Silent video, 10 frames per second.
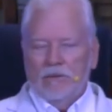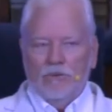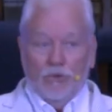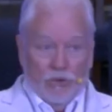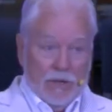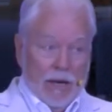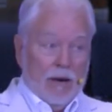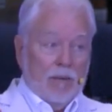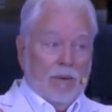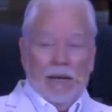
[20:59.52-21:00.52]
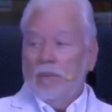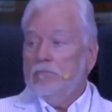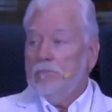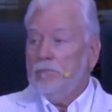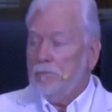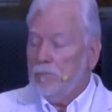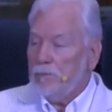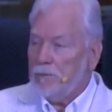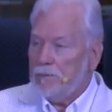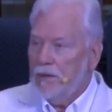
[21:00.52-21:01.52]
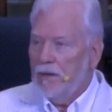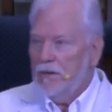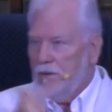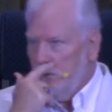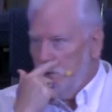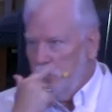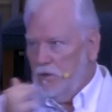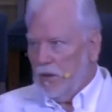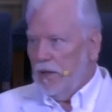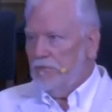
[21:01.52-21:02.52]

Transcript: Do you care about them? Do you love